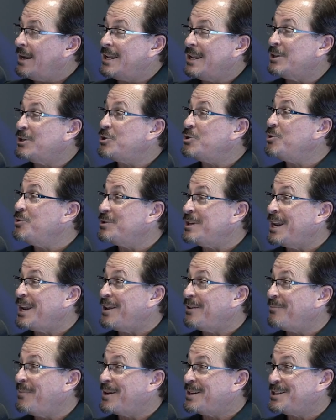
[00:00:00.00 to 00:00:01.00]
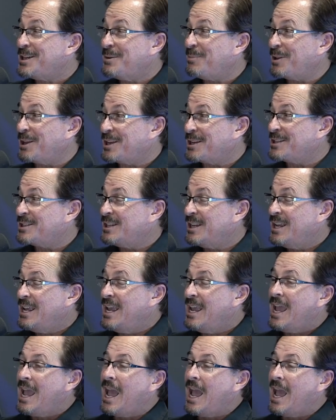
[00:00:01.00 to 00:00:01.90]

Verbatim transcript: I didn't get to choose any of my siblings. Right.